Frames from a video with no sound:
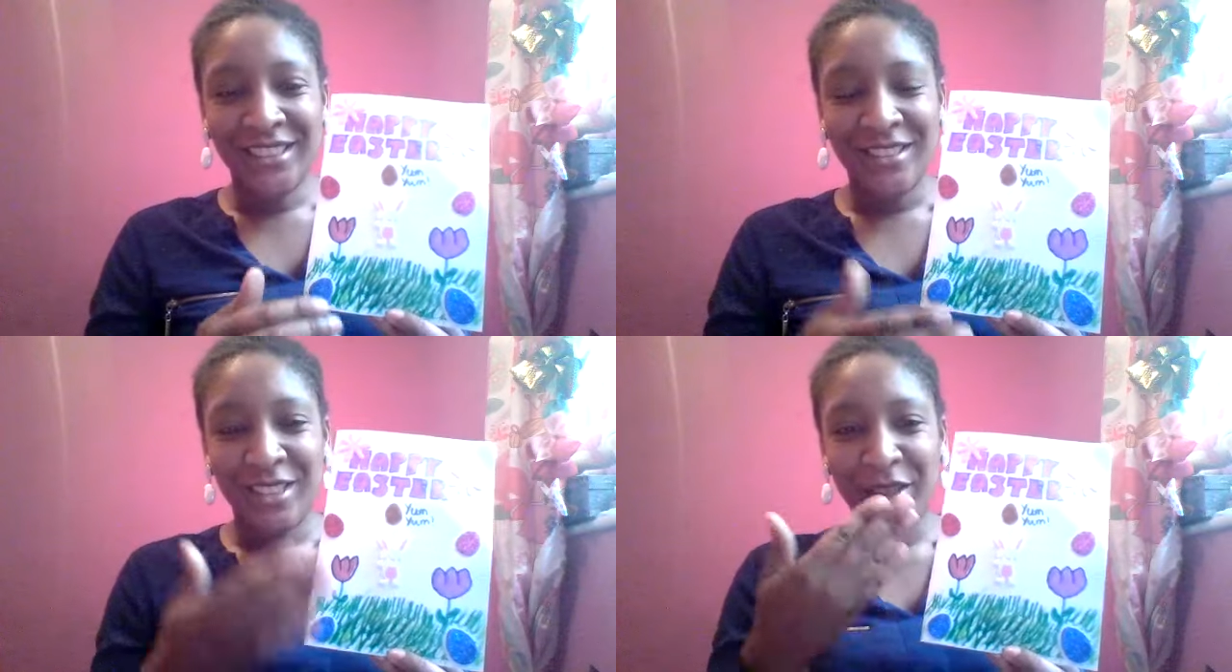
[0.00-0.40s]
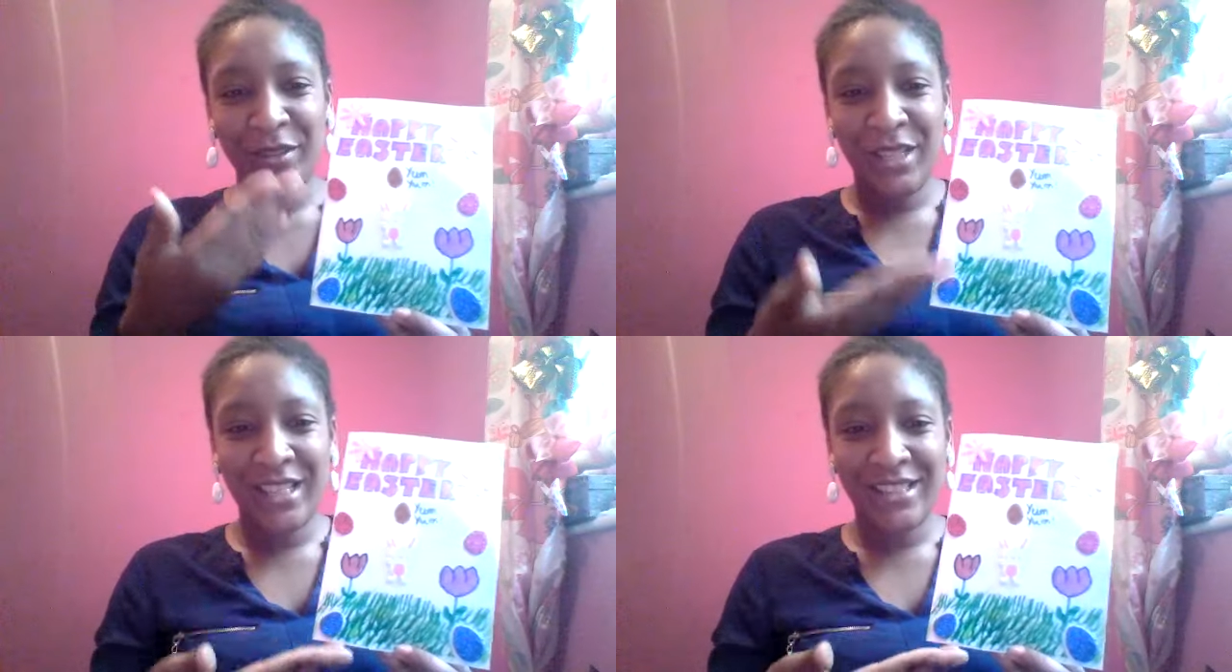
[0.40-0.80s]
So
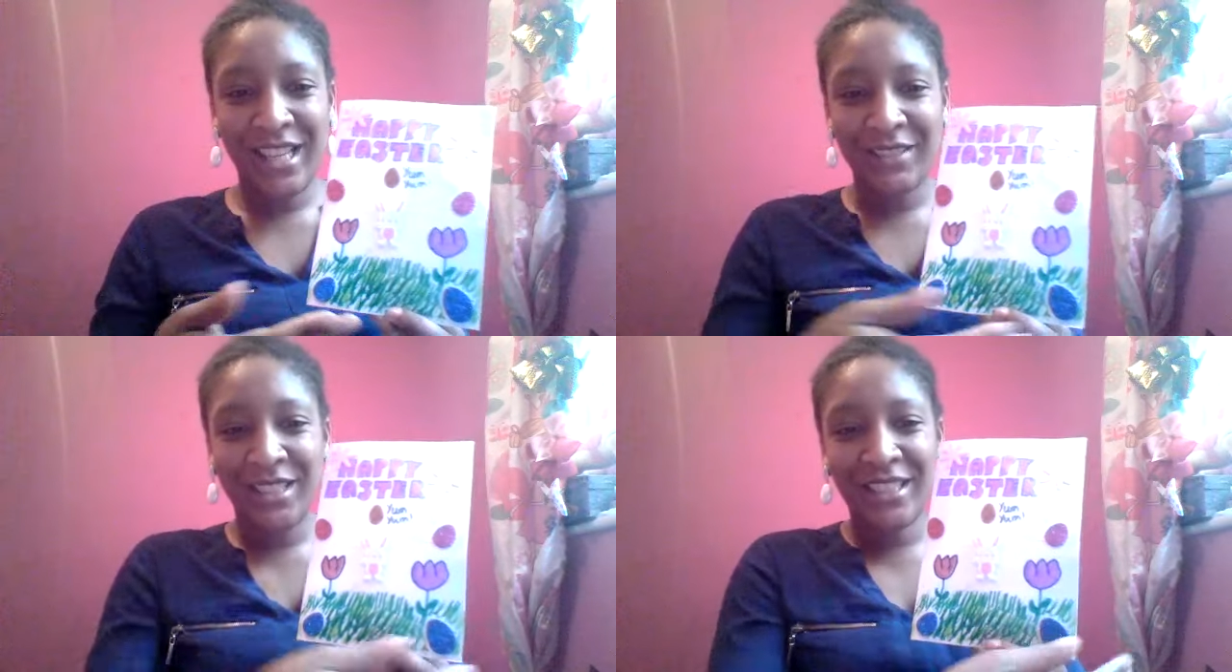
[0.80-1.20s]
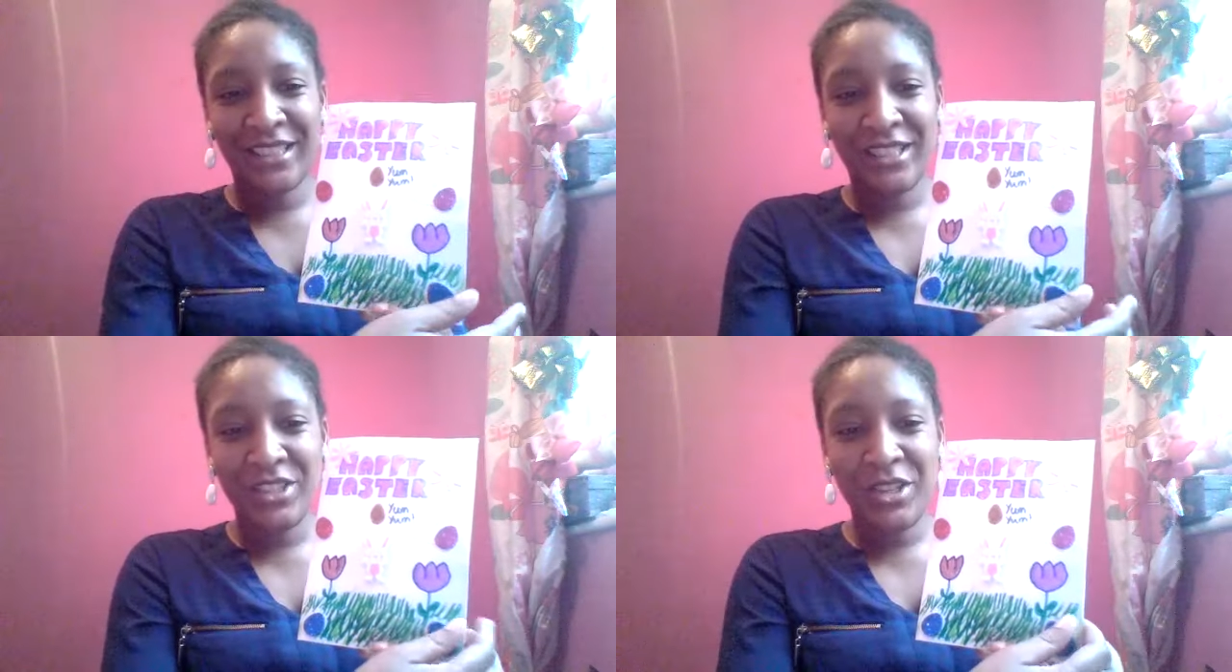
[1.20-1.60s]
here's the outside
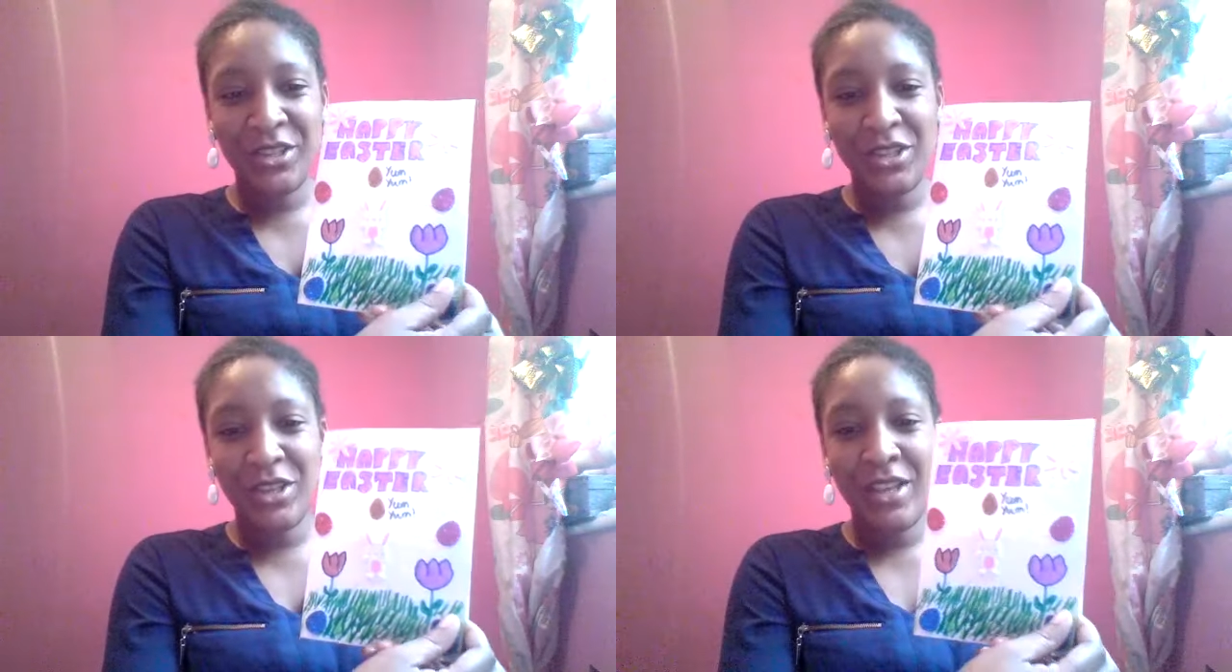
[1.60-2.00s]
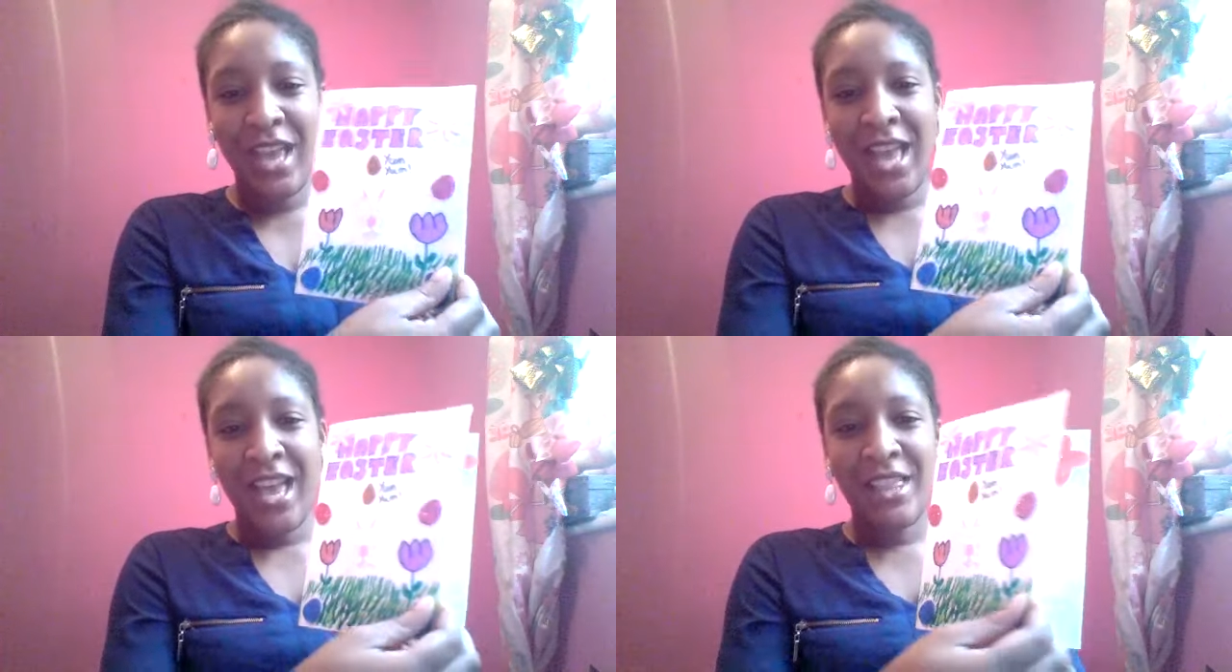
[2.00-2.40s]
like I showed you,
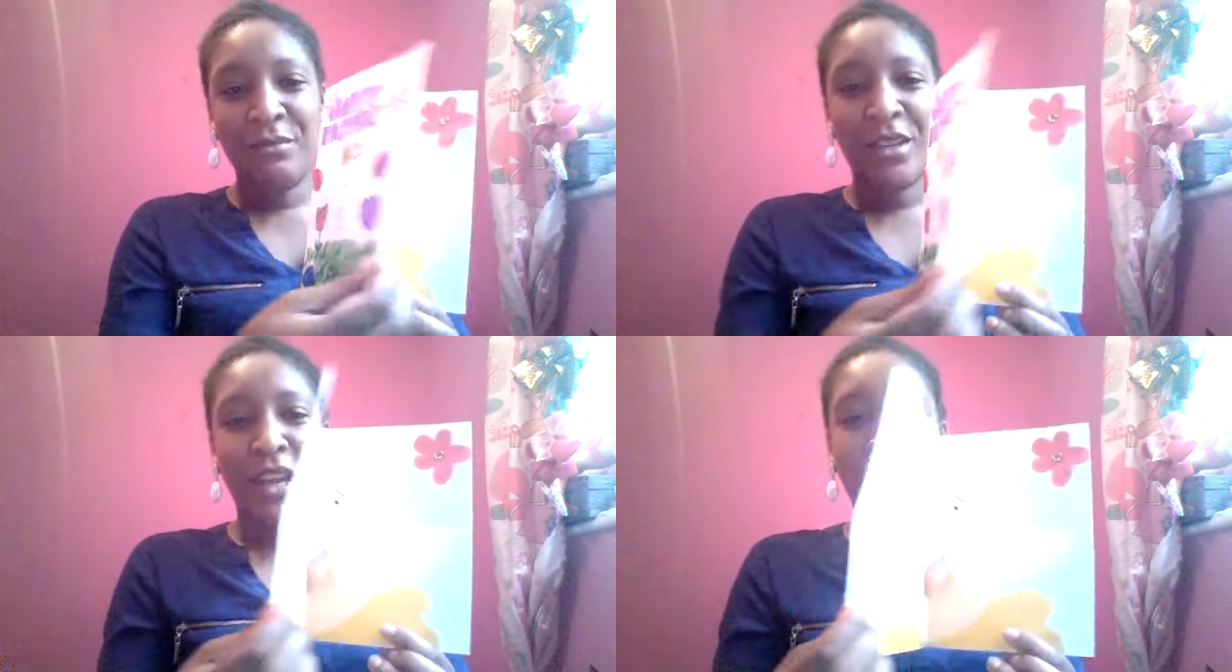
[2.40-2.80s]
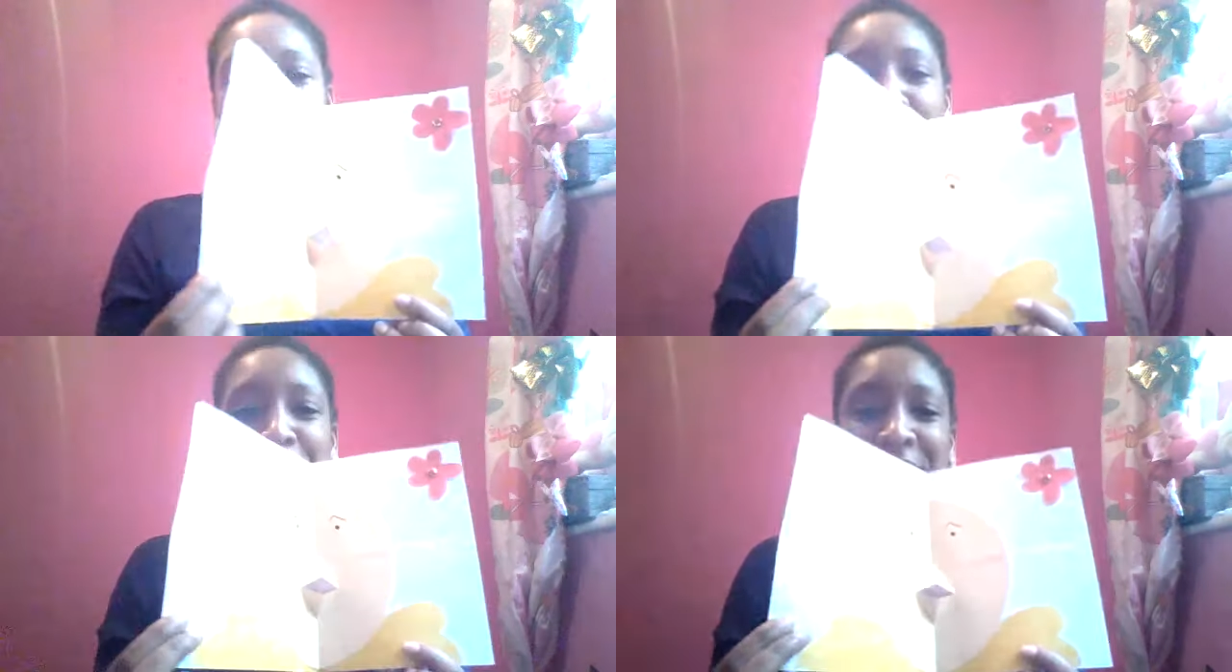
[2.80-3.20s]
and then when it
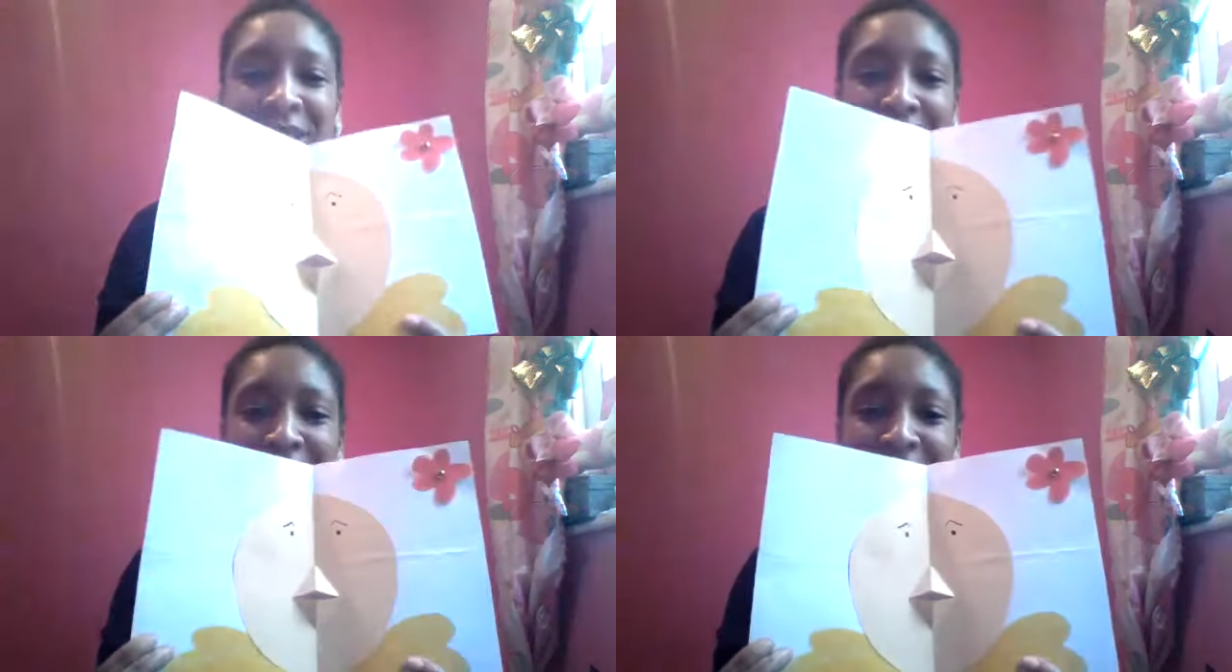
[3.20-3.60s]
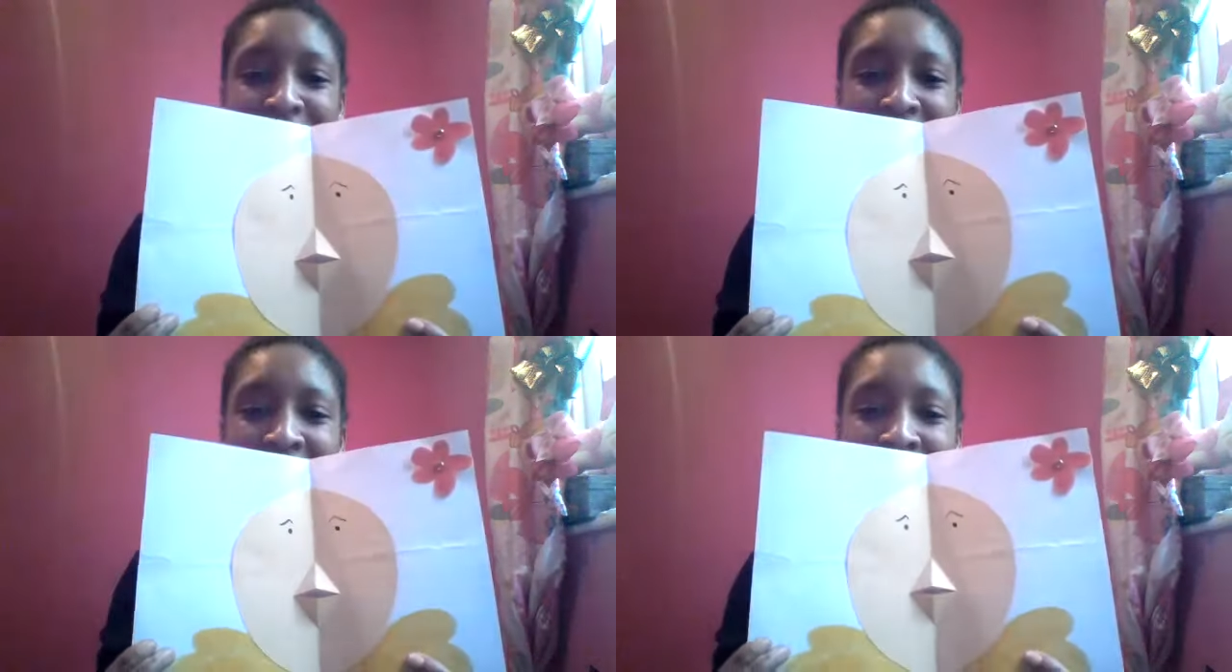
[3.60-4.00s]
opens out,
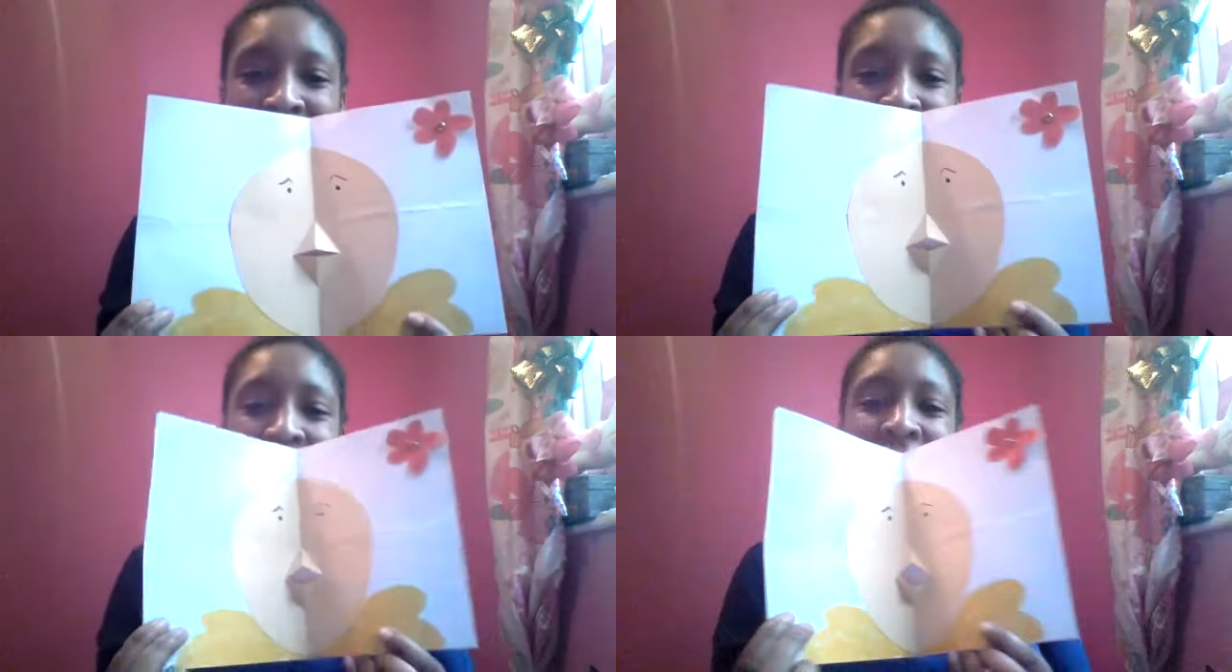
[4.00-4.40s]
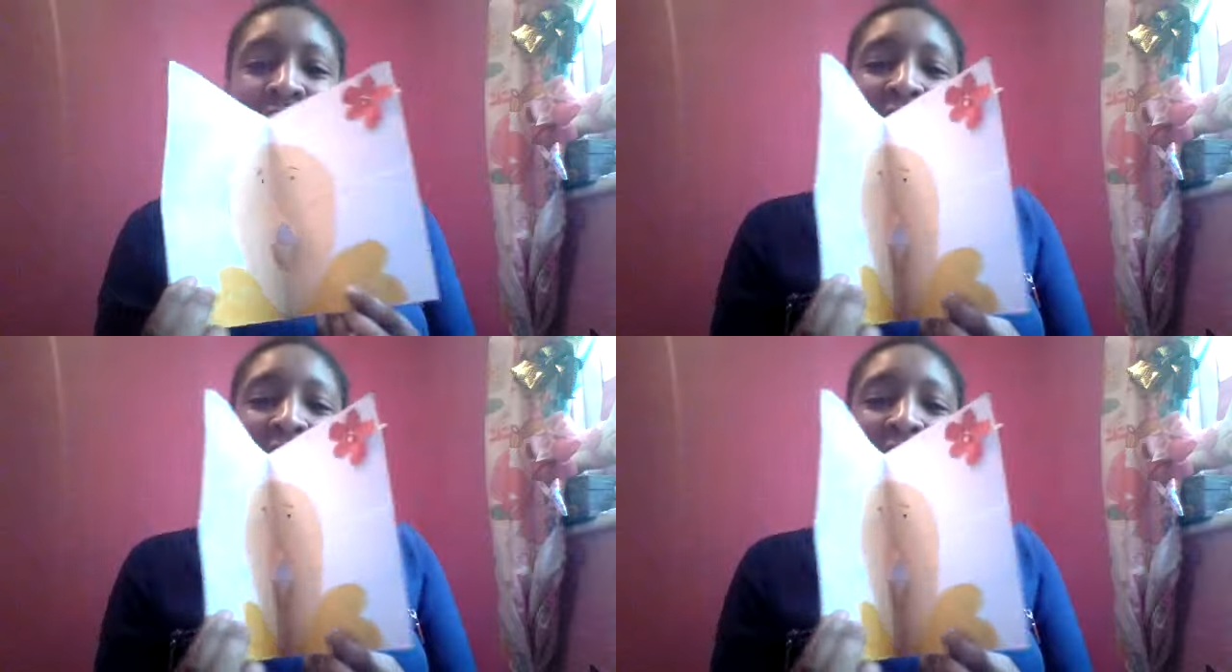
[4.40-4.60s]
here